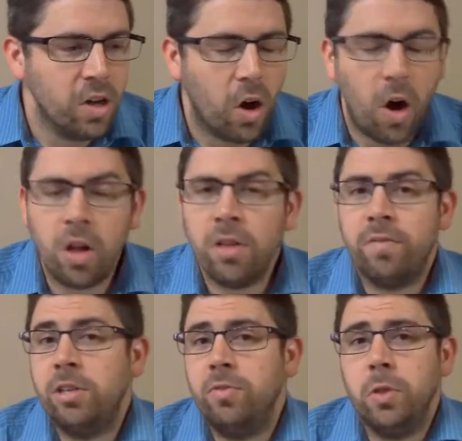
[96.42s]
all of
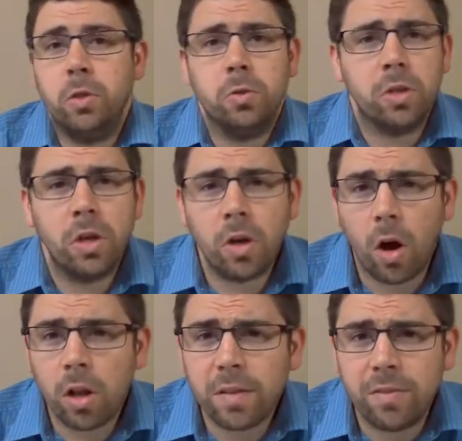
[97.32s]
these views,
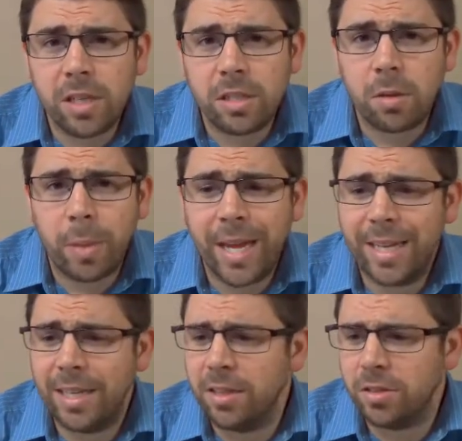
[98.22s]
all of these
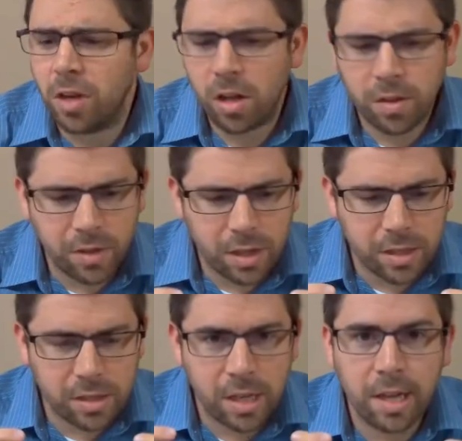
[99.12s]
opinions, all of
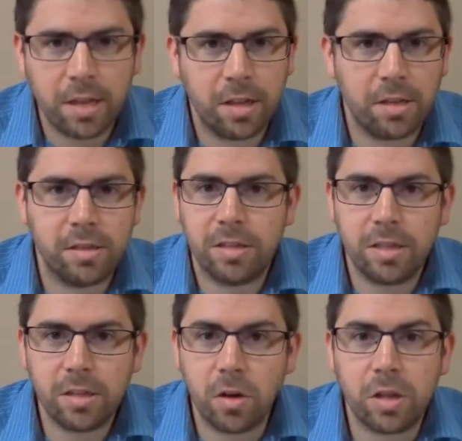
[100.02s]
this these
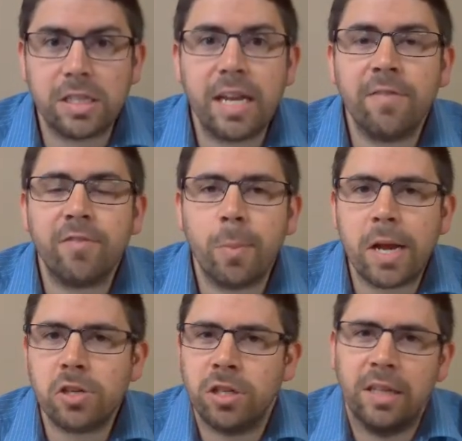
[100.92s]
you know this
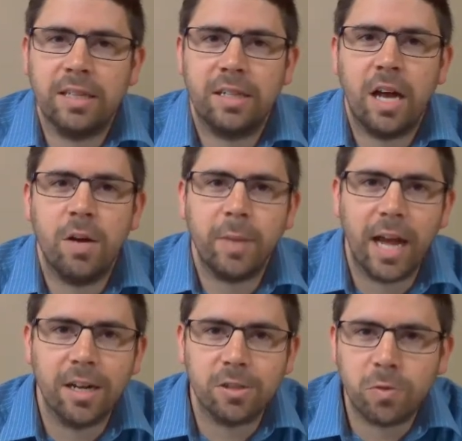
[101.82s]
information that's coming
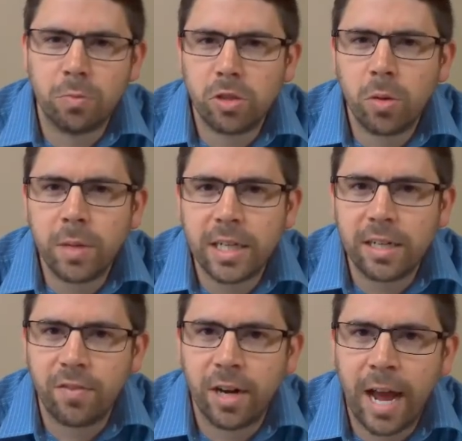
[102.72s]
at us from so many
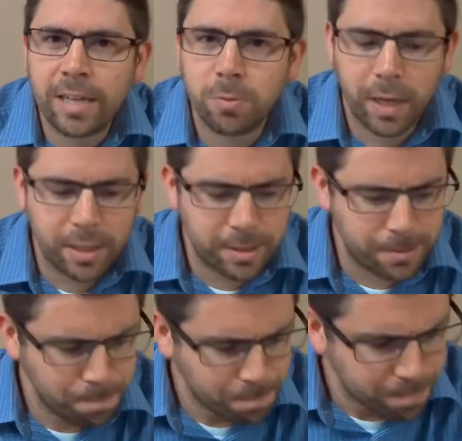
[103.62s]
different aspects.
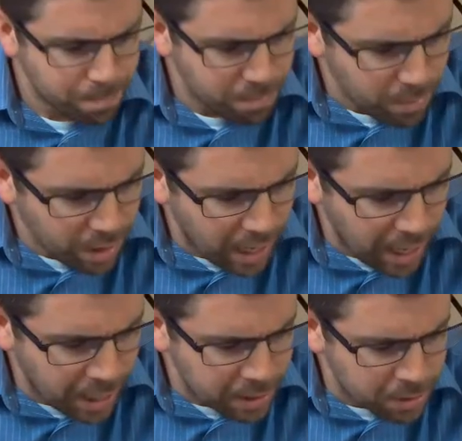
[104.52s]

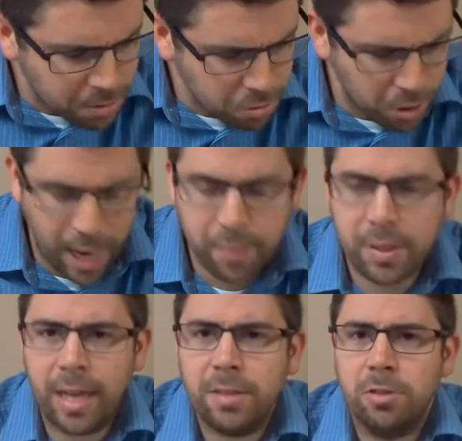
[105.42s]
And you have
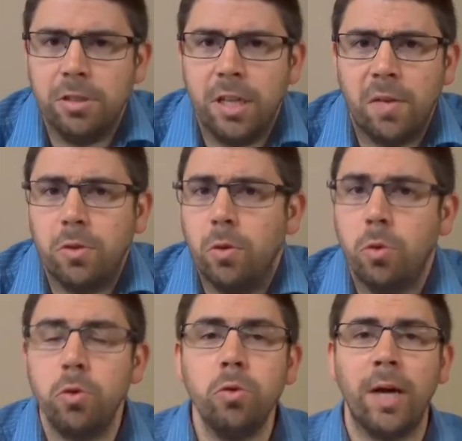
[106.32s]
to ask yourself, so
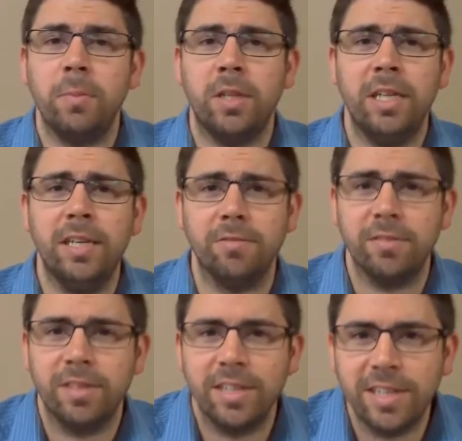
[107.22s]
who do I believe?
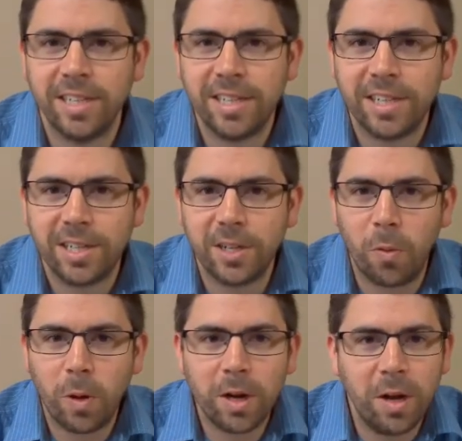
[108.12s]
You know
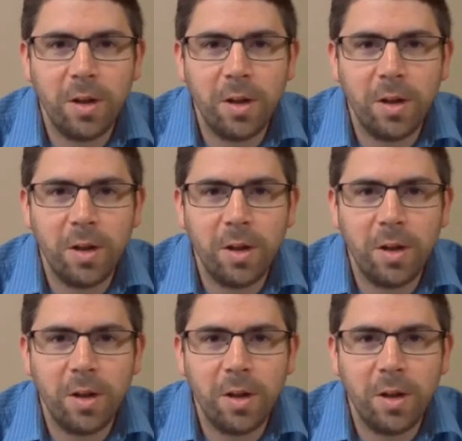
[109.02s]
what